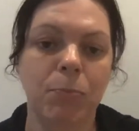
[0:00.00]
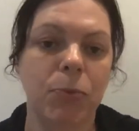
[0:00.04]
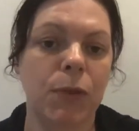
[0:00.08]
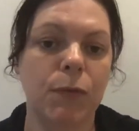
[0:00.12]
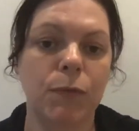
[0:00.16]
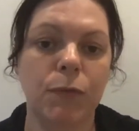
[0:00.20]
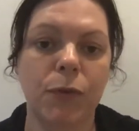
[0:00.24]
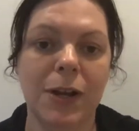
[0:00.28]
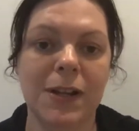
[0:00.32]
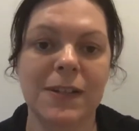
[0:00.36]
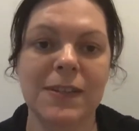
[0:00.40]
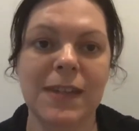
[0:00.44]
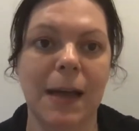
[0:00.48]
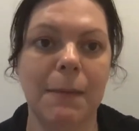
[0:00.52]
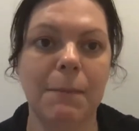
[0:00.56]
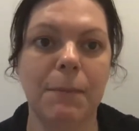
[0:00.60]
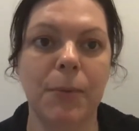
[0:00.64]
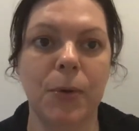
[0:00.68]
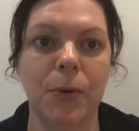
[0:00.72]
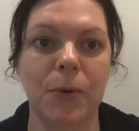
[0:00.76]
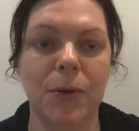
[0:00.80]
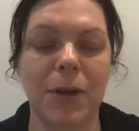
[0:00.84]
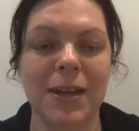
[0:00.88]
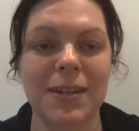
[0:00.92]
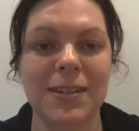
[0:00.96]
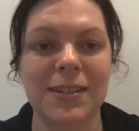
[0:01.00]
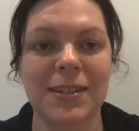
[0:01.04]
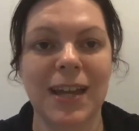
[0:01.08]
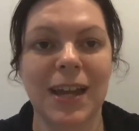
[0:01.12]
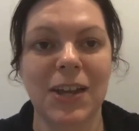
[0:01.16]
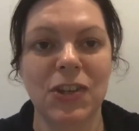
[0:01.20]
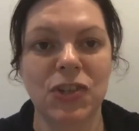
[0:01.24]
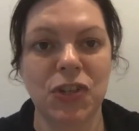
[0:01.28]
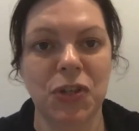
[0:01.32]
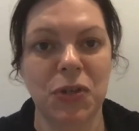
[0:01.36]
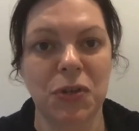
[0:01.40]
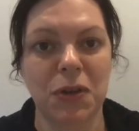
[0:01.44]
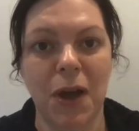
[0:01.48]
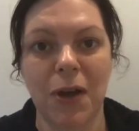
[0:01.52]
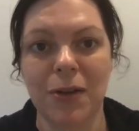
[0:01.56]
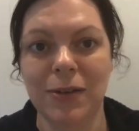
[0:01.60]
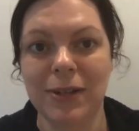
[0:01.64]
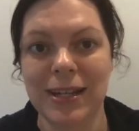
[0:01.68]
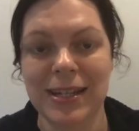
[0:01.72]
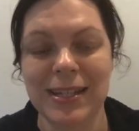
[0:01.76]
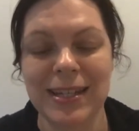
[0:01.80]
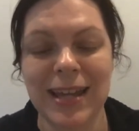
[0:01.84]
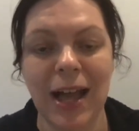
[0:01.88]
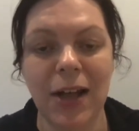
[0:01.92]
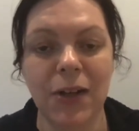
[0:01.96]
For example, a statute
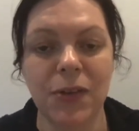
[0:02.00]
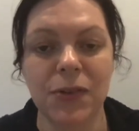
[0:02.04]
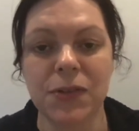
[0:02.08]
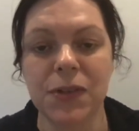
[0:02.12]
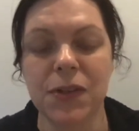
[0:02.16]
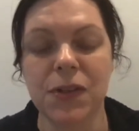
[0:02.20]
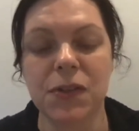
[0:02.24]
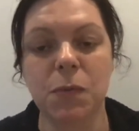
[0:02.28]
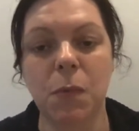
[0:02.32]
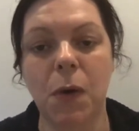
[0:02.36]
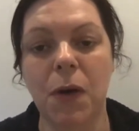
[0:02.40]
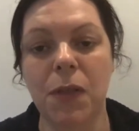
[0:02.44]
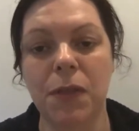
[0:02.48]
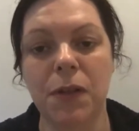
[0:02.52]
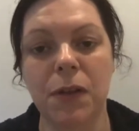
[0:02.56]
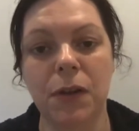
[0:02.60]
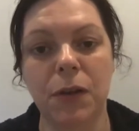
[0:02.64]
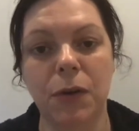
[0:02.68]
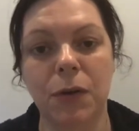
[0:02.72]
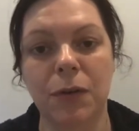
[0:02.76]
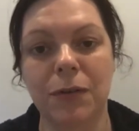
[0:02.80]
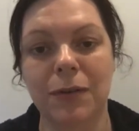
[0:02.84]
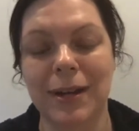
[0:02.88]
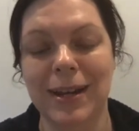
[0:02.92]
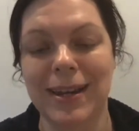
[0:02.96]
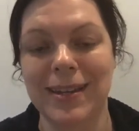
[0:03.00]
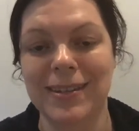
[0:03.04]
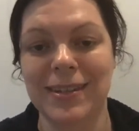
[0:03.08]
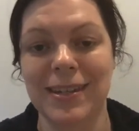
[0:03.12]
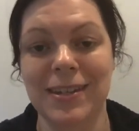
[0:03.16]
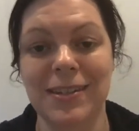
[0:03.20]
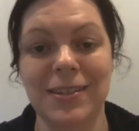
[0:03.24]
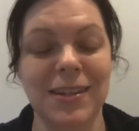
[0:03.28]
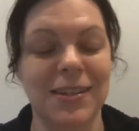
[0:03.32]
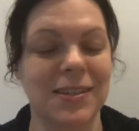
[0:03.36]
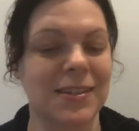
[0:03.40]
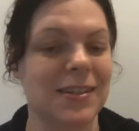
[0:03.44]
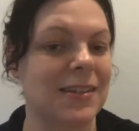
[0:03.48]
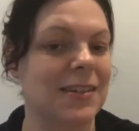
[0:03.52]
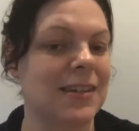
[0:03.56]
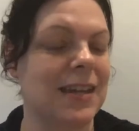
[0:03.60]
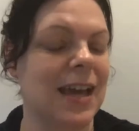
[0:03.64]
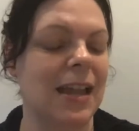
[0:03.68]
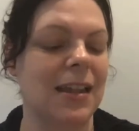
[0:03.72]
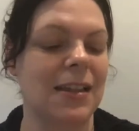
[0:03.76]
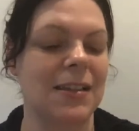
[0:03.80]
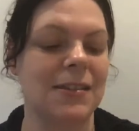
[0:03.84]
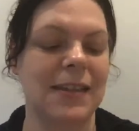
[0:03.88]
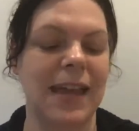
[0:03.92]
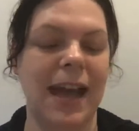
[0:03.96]
only tells us what the law is. It doesn't
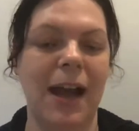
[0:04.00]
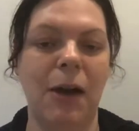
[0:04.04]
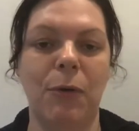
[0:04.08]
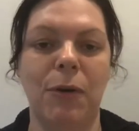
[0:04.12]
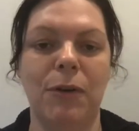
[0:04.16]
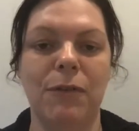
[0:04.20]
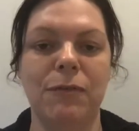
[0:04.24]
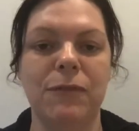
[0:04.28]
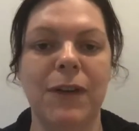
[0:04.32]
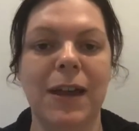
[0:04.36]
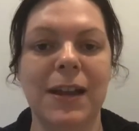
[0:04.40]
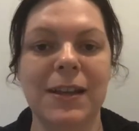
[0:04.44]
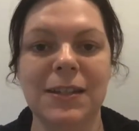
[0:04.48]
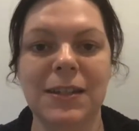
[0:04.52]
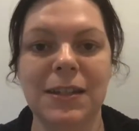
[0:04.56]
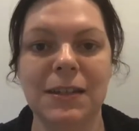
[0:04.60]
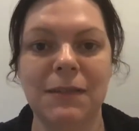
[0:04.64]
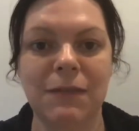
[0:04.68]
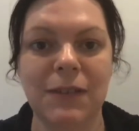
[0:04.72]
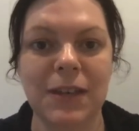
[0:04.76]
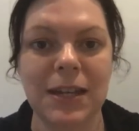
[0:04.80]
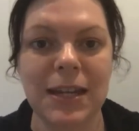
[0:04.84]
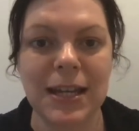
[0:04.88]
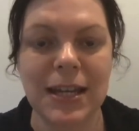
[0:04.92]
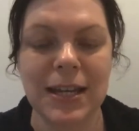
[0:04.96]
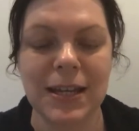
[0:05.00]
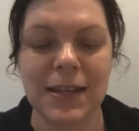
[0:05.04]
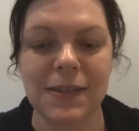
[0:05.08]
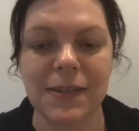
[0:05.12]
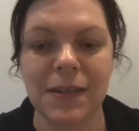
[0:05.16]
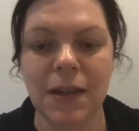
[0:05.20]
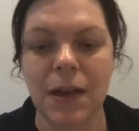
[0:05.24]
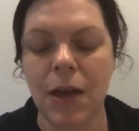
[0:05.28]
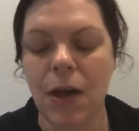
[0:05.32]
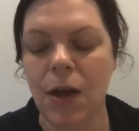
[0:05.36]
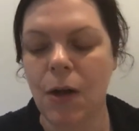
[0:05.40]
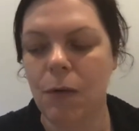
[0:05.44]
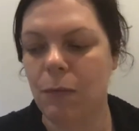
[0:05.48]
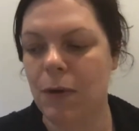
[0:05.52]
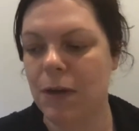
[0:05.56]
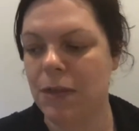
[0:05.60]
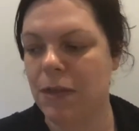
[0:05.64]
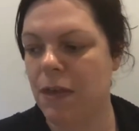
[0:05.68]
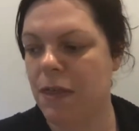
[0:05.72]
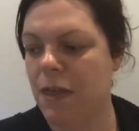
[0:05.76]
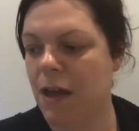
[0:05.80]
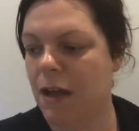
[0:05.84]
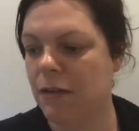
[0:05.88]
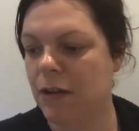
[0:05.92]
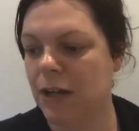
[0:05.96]
tell us how effective it is, whether
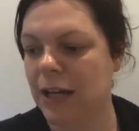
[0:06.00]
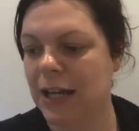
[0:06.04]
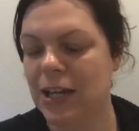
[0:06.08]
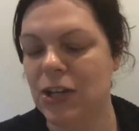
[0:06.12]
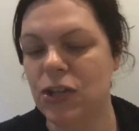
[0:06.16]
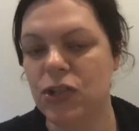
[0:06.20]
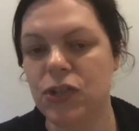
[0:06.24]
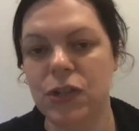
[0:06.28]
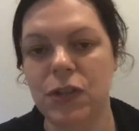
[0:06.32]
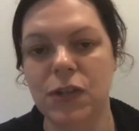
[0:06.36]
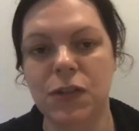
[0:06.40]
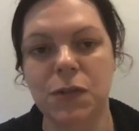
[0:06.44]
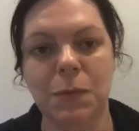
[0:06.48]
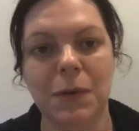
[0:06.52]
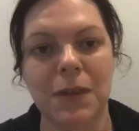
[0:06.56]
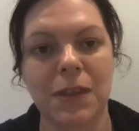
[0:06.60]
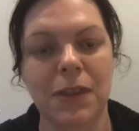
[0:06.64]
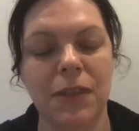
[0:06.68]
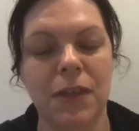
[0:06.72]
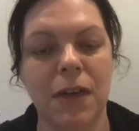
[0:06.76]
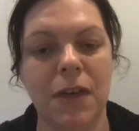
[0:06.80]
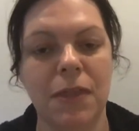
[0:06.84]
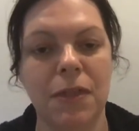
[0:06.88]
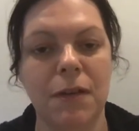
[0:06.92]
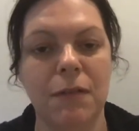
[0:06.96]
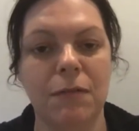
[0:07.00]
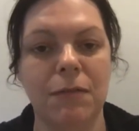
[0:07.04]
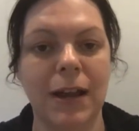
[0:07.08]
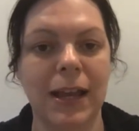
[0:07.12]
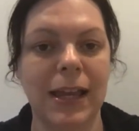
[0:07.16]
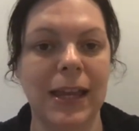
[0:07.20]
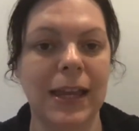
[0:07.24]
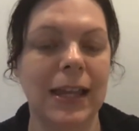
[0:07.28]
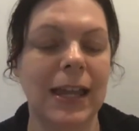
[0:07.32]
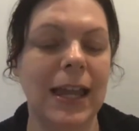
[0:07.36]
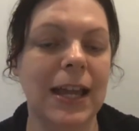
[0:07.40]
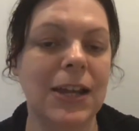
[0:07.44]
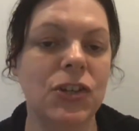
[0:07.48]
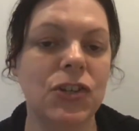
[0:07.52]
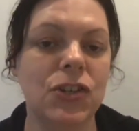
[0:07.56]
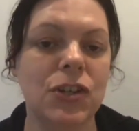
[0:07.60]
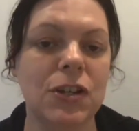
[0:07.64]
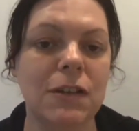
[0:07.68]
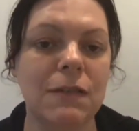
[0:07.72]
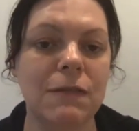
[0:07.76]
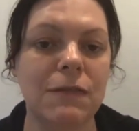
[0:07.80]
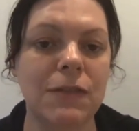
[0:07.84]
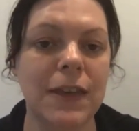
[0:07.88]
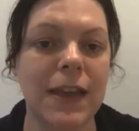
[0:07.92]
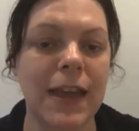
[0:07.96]
there are issues with the regulation
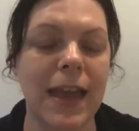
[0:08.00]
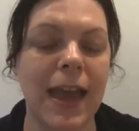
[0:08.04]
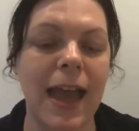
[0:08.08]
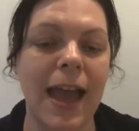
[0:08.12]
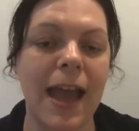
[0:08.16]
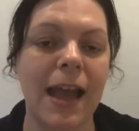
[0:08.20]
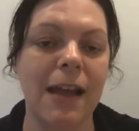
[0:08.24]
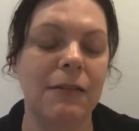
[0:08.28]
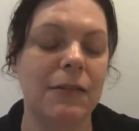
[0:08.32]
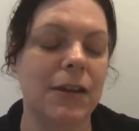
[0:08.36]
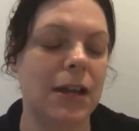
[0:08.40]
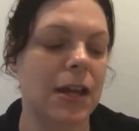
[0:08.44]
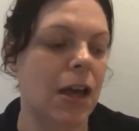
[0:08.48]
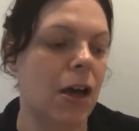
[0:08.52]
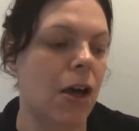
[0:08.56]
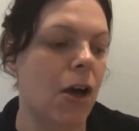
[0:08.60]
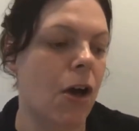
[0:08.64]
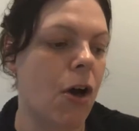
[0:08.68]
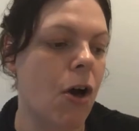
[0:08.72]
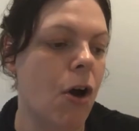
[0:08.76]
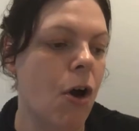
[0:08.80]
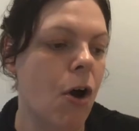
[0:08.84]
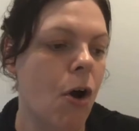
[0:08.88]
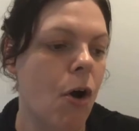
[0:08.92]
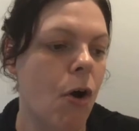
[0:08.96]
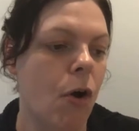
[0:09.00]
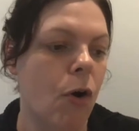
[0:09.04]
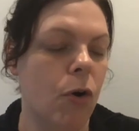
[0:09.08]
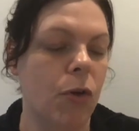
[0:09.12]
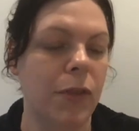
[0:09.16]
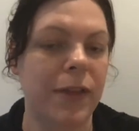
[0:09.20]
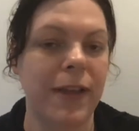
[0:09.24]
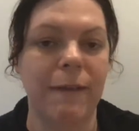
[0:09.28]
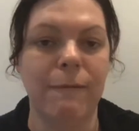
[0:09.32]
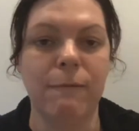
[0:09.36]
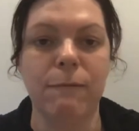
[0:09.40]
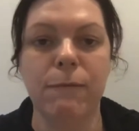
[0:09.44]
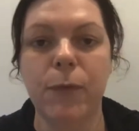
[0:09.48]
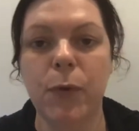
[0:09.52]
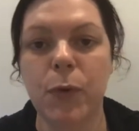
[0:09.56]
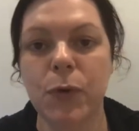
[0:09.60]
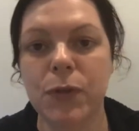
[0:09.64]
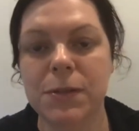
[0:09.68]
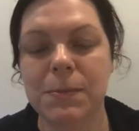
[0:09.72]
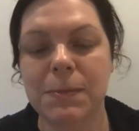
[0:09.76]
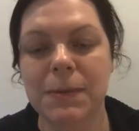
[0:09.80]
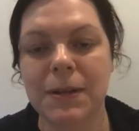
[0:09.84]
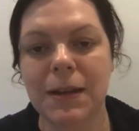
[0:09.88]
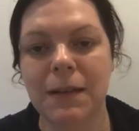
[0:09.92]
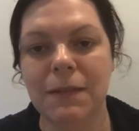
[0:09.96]
of the area or the
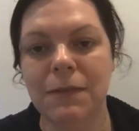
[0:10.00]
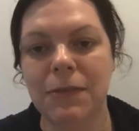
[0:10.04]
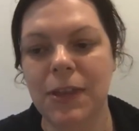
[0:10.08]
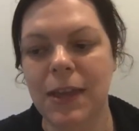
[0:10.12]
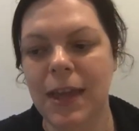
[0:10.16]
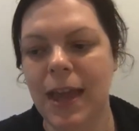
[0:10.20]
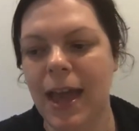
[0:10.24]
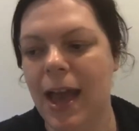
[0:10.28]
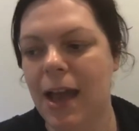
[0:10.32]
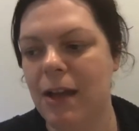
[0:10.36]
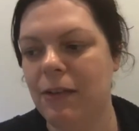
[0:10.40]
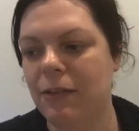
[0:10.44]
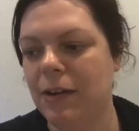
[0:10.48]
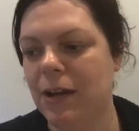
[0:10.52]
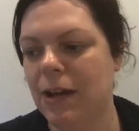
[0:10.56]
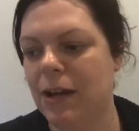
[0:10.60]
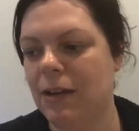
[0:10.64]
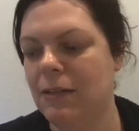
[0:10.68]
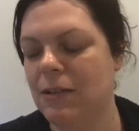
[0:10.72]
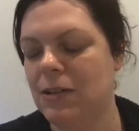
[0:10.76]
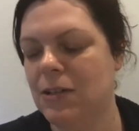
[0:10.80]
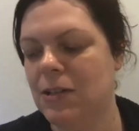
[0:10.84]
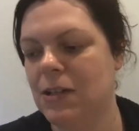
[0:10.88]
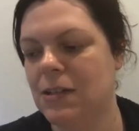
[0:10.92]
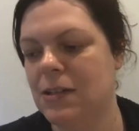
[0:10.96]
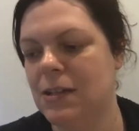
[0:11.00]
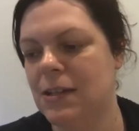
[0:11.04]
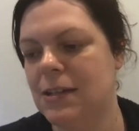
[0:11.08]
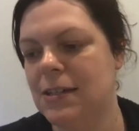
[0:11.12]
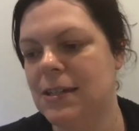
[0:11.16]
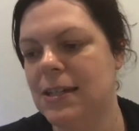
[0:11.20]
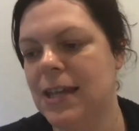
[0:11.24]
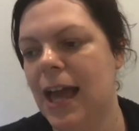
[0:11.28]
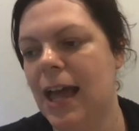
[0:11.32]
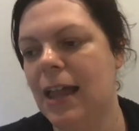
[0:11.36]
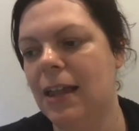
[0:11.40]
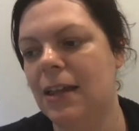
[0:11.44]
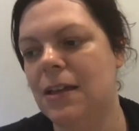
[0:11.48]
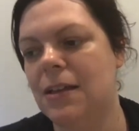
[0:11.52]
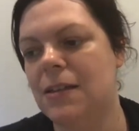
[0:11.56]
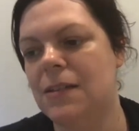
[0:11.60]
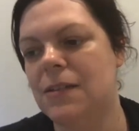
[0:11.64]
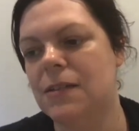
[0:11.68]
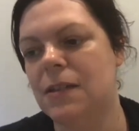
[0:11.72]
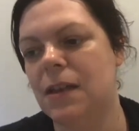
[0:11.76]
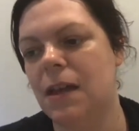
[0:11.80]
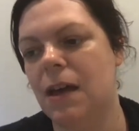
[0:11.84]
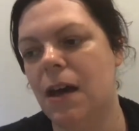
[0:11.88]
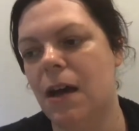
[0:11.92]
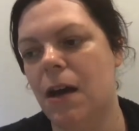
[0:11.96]
enforcement of the area. It doesn't tell
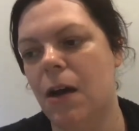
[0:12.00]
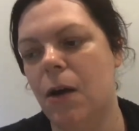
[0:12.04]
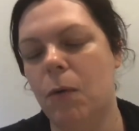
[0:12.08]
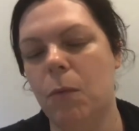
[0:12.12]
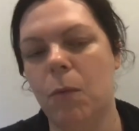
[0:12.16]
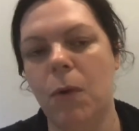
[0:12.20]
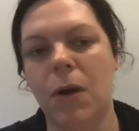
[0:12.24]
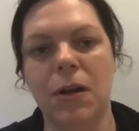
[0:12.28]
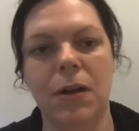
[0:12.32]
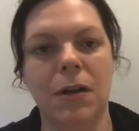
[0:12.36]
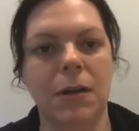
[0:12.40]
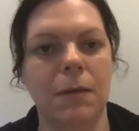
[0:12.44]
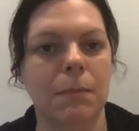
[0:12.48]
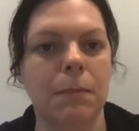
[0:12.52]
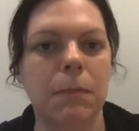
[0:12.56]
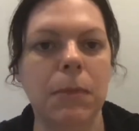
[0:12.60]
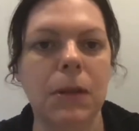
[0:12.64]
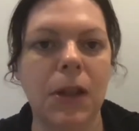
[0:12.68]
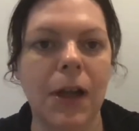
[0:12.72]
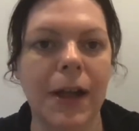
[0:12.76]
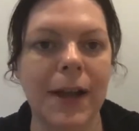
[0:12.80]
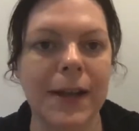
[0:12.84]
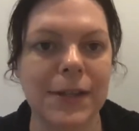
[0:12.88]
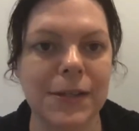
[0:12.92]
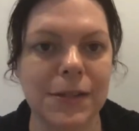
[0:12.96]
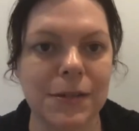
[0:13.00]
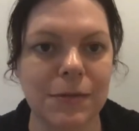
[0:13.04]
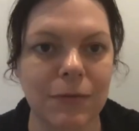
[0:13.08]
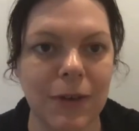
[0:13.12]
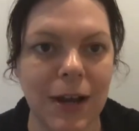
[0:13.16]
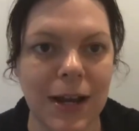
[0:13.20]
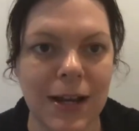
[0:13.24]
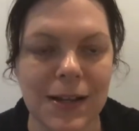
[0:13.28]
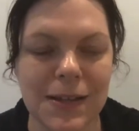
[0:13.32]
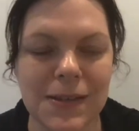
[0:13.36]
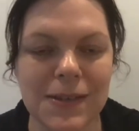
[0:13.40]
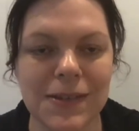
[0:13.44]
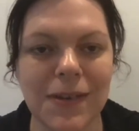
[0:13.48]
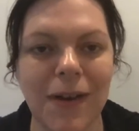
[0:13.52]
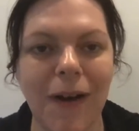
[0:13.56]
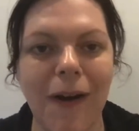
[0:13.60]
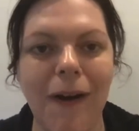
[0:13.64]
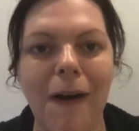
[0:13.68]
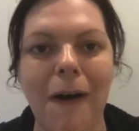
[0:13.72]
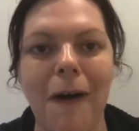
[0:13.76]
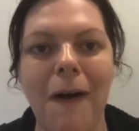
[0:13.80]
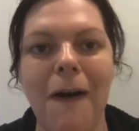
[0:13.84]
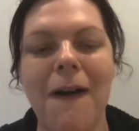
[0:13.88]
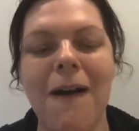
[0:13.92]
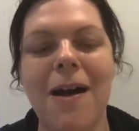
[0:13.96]
us what compliance rates
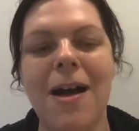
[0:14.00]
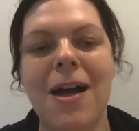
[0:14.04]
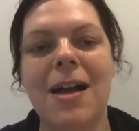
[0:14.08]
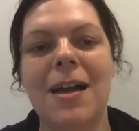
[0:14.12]
are.